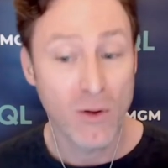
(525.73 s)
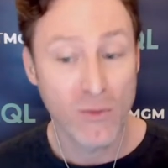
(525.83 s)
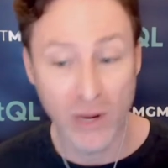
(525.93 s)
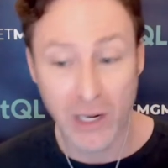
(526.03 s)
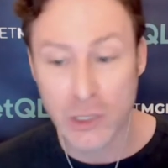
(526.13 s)

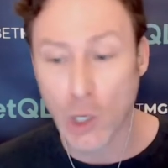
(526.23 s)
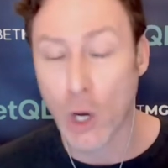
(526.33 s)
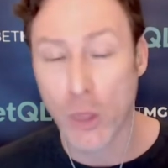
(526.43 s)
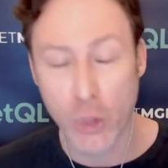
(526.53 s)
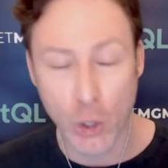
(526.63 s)
Phillies
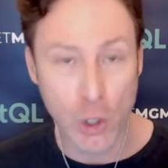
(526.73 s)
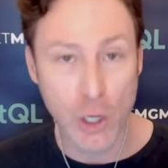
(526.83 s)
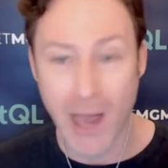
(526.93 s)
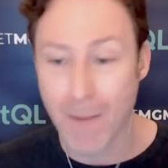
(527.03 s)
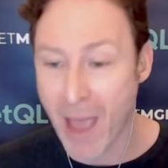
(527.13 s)
are
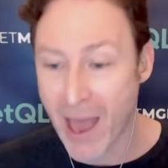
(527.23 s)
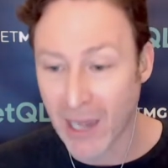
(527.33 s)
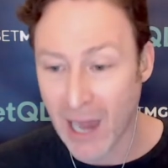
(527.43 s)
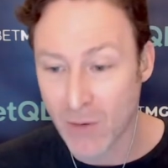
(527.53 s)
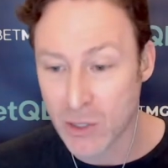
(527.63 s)
third in
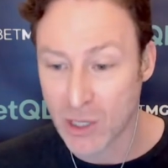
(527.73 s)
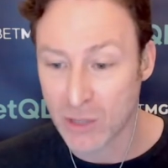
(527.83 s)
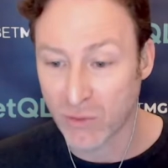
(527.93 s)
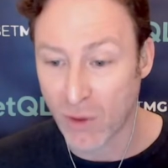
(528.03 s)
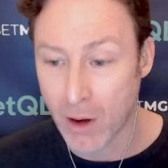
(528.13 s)
batting average
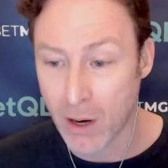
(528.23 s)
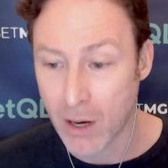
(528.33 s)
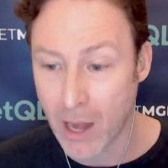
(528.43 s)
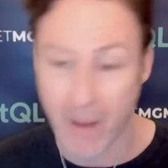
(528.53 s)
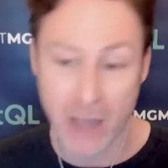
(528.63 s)
thus far
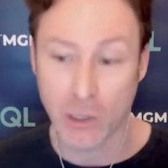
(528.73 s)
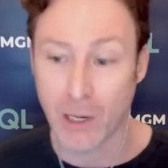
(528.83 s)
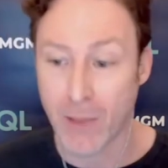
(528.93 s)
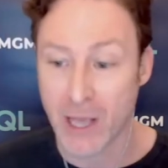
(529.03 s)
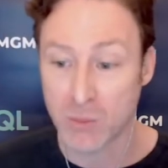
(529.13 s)
in Major
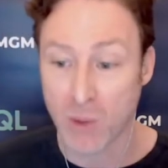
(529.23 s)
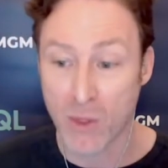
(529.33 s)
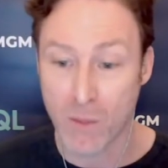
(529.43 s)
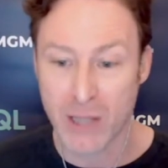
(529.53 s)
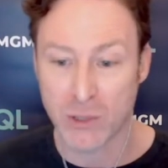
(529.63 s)
League Baseball.
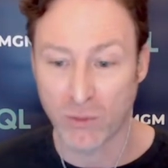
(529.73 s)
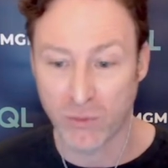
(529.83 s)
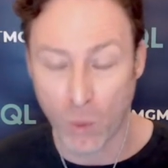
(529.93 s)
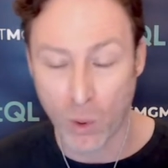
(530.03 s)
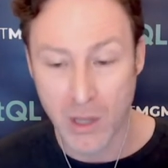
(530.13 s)
The Mets are
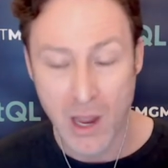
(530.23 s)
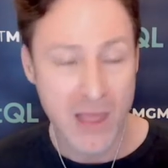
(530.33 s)
fourth.